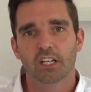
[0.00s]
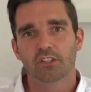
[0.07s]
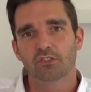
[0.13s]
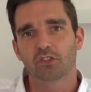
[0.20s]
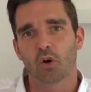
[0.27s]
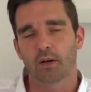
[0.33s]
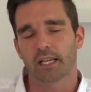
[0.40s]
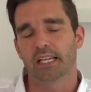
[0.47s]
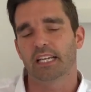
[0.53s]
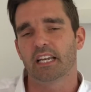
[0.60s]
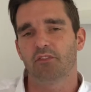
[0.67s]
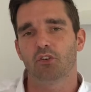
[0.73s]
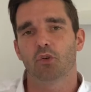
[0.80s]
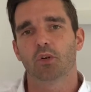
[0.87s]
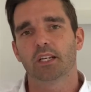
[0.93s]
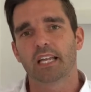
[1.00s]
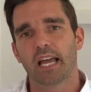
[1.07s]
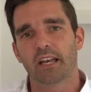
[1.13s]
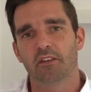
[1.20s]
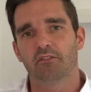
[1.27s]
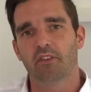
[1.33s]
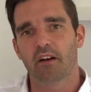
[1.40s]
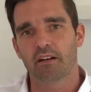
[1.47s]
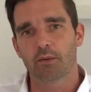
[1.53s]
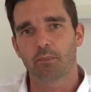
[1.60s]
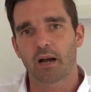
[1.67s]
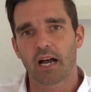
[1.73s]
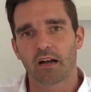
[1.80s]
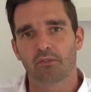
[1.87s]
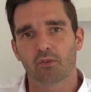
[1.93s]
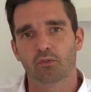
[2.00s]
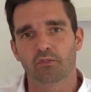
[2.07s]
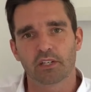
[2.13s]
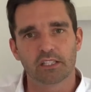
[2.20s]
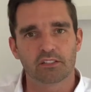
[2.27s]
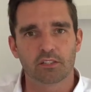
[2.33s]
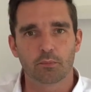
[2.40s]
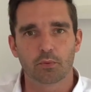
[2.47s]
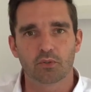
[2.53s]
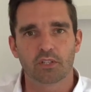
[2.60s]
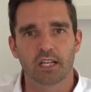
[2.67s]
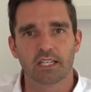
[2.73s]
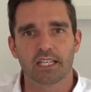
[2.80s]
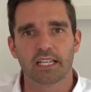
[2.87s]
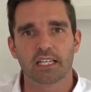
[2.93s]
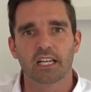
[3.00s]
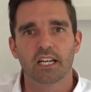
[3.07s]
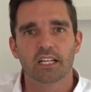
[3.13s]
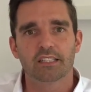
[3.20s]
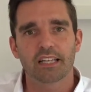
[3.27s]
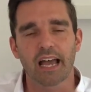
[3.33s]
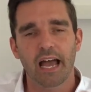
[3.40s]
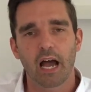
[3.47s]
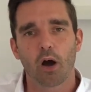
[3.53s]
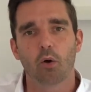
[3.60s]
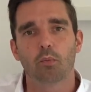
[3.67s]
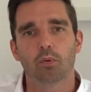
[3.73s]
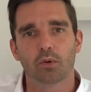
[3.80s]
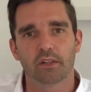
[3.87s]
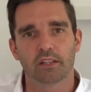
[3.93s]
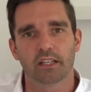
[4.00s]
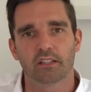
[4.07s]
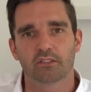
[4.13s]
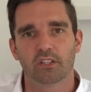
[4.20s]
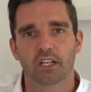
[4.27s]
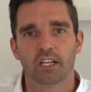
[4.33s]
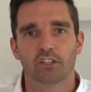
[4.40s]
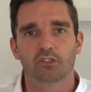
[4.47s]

So I'm going to give you again a very powerful and very simple technique to help with this